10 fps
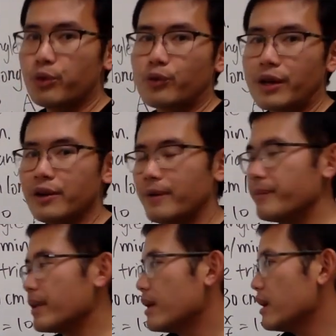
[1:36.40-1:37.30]
proof right here.
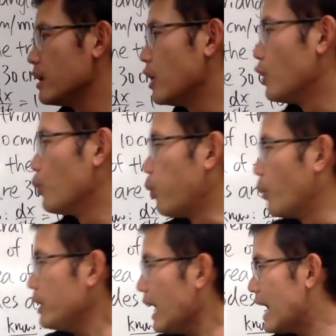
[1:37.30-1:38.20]
When
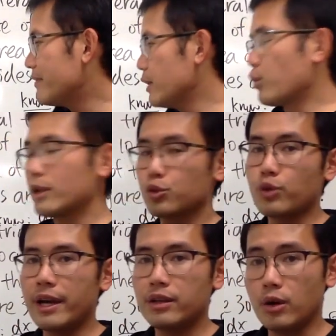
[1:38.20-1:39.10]
we have a equilateral
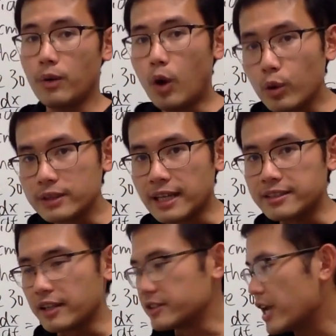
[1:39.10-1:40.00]
triangle, all the
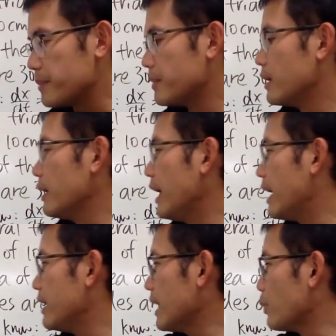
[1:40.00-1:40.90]
sides are the same.
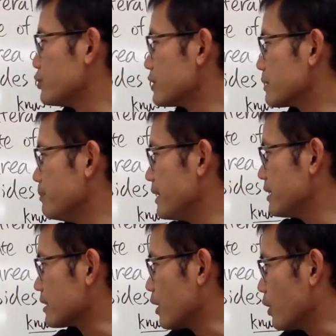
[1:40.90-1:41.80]
And I will just make
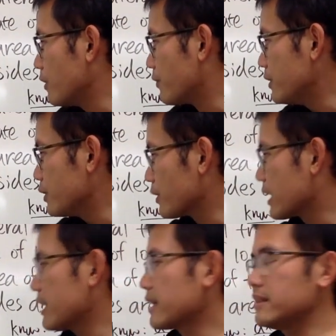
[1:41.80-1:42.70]
the vertical
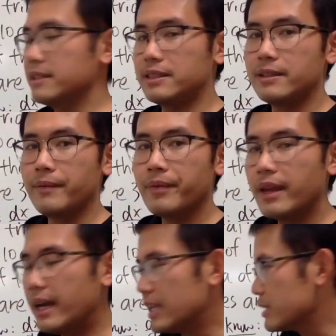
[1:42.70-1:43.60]
cut like this.
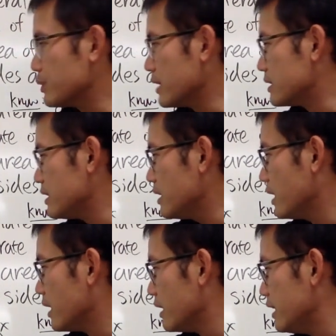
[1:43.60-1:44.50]
And as we can
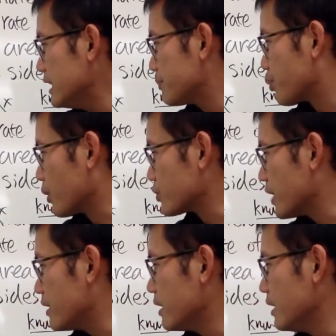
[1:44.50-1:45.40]
see, this
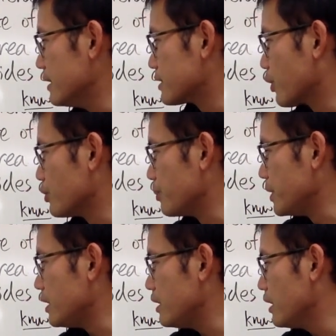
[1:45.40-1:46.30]
portion is going to
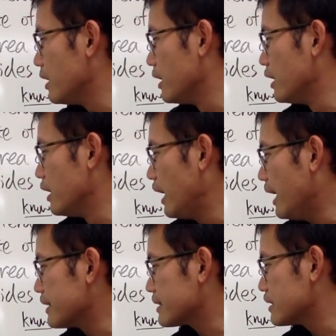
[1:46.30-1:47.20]
be
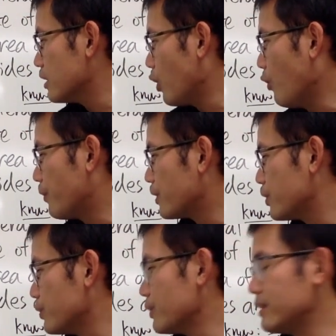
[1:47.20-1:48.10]
x over
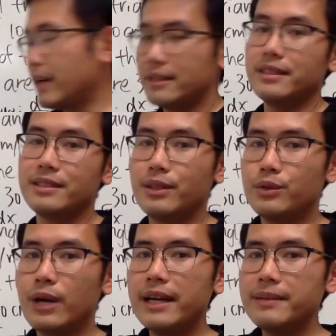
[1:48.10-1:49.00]
2, like this,
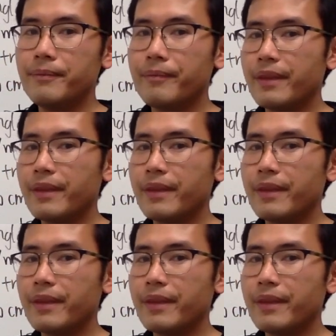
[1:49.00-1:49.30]
right?